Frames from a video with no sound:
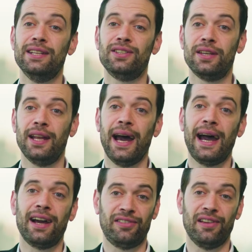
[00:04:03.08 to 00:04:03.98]
internet
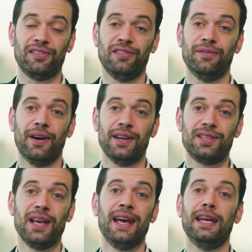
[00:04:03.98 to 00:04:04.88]
access
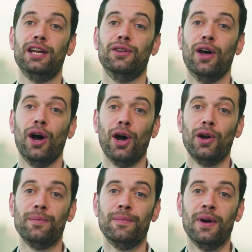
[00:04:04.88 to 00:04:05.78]
device in the
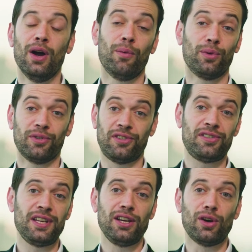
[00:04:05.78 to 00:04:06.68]
home. We're also
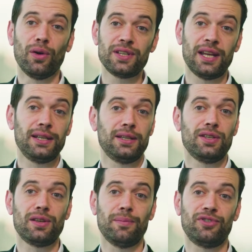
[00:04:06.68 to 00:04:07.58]
seeing content
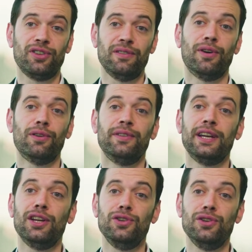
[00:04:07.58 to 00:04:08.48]
consumption
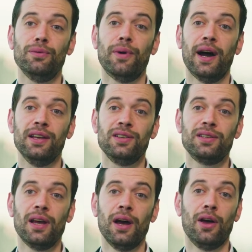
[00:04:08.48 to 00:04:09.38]
evolving in new
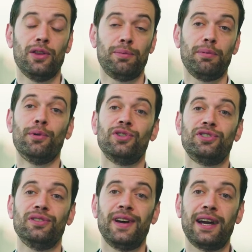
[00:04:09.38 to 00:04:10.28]
ways. The
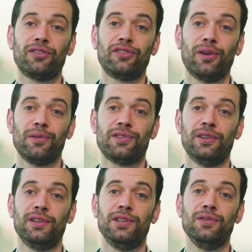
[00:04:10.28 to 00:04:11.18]
proportion of households
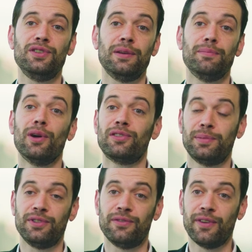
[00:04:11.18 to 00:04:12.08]
that are using
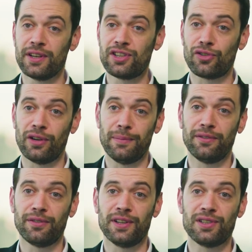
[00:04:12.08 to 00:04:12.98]
multiple device streaming, for